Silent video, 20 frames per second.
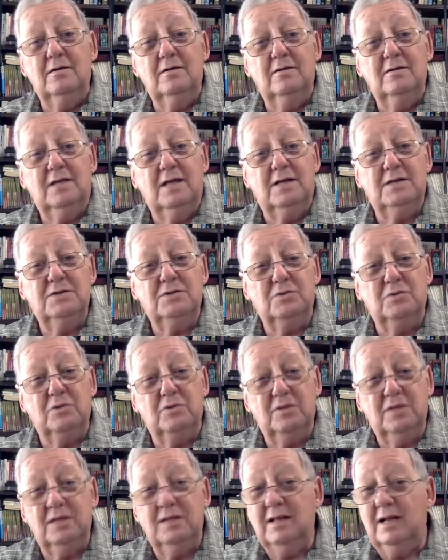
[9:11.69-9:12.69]
that sort of
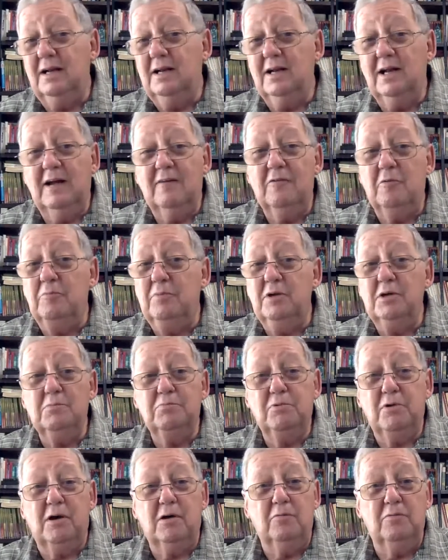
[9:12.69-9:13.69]
thing. They didn't have a bit of
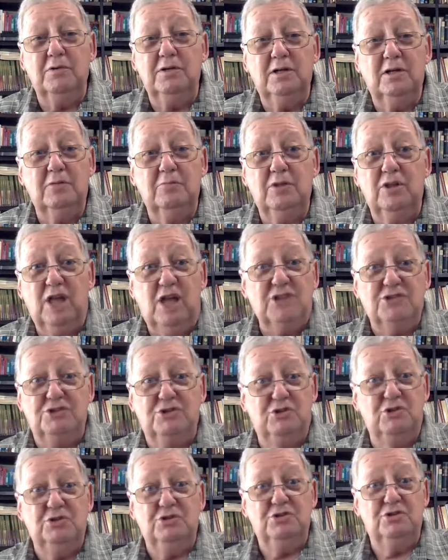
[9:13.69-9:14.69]
problem with telling me, that's
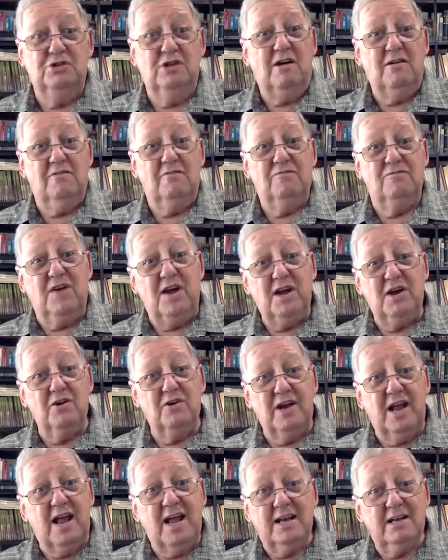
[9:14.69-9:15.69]
just not fair,
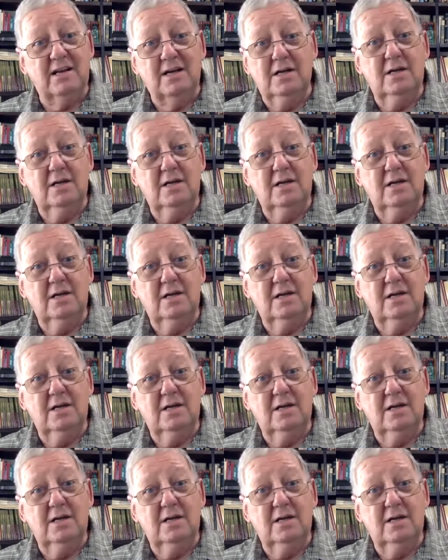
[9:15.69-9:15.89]
Dad.